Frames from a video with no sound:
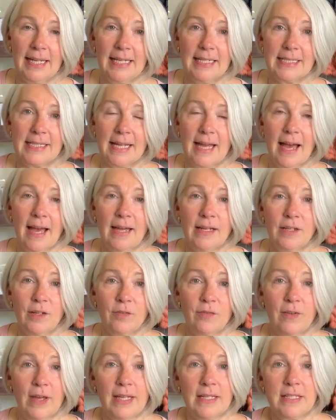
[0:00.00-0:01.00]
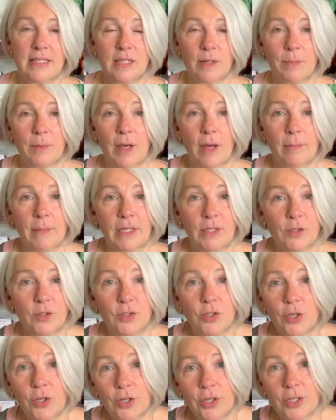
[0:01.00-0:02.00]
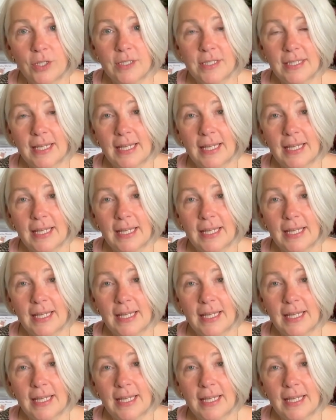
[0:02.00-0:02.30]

it kind of ends up coming third